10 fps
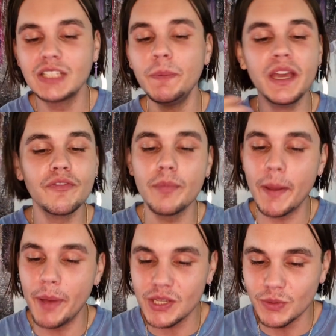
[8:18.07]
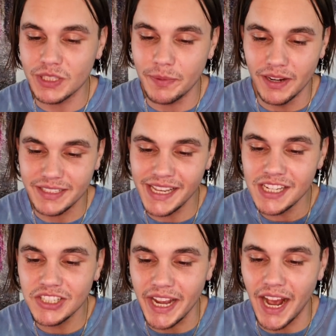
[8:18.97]
Speaking from my personal experience,
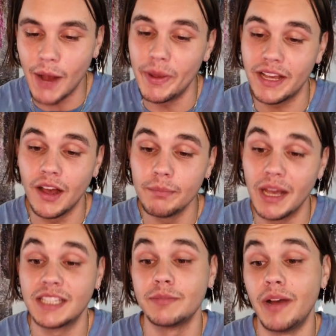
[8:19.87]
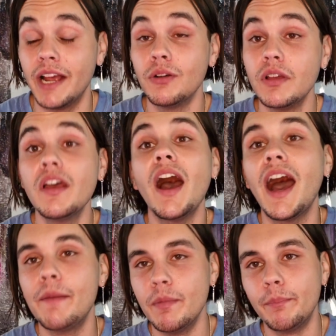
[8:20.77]
each day I wake up, I smile.
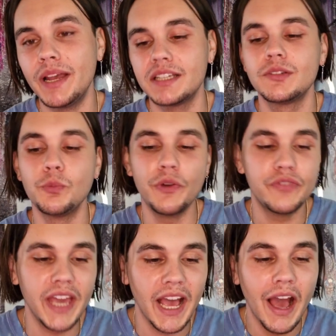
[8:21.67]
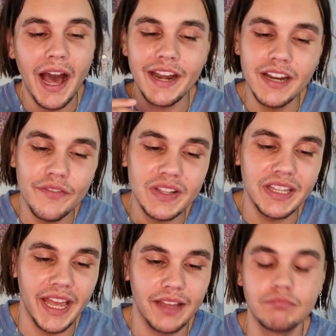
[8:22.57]
I've been blessed with yet another
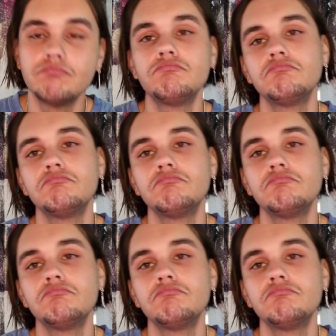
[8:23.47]
day.